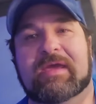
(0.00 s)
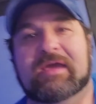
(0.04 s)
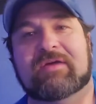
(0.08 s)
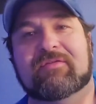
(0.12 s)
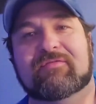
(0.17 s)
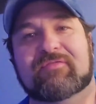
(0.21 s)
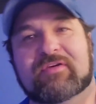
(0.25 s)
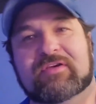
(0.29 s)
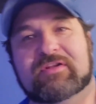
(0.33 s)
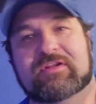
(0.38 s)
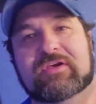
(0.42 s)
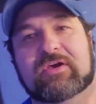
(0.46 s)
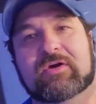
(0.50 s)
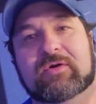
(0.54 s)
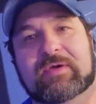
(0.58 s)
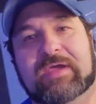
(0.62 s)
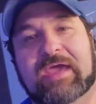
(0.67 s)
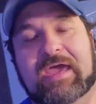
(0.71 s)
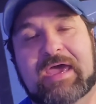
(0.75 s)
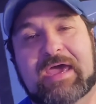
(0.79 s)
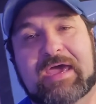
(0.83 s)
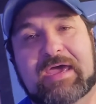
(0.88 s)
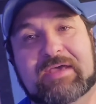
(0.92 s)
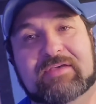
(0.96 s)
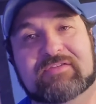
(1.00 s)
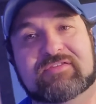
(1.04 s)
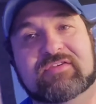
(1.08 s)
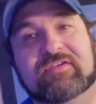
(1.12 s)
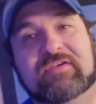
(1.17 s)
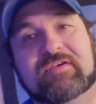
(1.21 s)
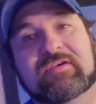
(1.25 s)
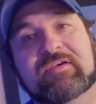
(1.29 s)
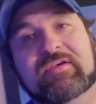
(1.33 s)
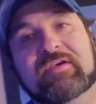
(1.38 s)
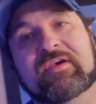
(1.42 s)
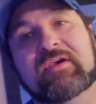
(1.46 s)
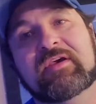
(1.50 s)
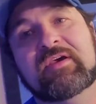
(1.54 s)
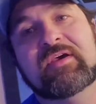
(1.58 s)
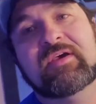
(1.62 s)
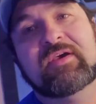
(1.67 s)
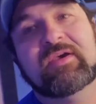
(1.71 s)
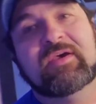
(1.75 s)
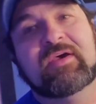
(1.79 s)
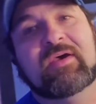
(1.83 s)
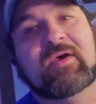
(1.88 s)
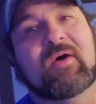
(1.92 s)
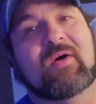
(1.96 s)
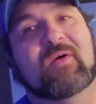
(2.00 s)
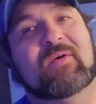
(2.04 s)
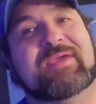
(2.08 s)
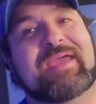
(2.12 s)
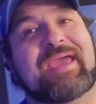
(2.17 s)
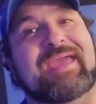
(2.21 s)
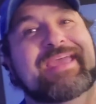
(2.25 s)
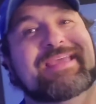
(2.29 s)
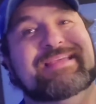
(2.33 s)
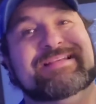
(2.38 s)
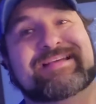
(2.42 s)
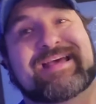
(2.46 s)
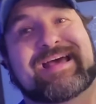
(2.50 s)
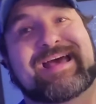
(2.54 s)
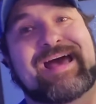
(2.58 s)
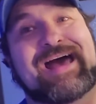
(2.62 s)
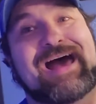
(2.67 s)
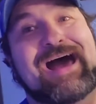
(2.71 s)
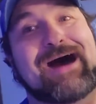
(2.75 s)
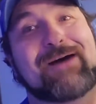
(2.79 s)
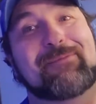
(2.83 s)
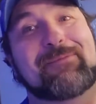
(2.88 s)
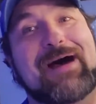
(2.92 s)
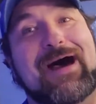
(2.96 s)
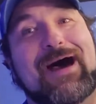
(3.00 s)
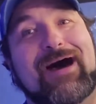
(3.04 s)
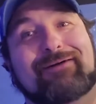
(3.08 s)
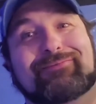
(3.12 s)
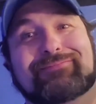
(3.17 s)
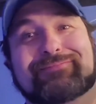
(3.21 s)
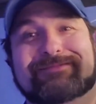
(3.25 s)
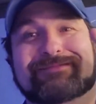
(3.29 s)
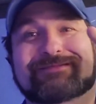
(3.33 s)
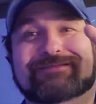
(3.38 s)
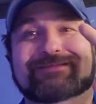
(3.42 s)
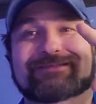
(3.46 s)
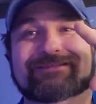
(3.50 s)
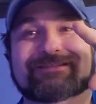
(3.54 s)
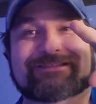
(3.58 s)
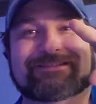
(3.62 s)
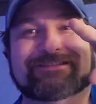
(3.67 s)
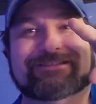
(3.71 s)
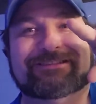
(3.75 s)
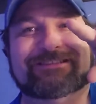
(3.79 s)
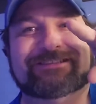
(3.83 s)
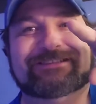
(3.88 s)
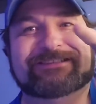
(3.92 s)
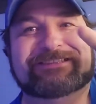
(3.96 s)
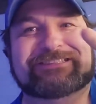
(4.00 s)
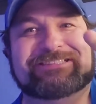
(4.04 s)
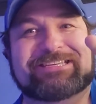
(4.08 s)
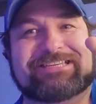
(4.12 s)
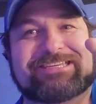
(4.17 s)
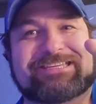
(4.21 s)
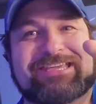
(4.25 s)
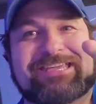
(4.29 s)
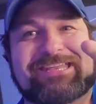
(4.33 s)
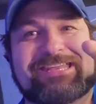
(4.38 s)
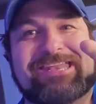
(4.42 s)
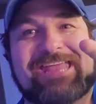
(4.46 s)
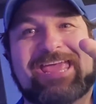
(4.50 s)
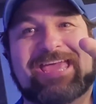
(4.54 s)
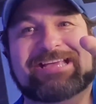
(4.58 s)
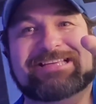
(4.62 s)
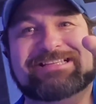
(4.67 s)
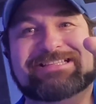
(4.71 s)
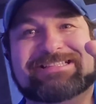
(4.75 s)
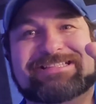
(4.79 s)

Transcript: a video, guys. Okay, I'm out. See you next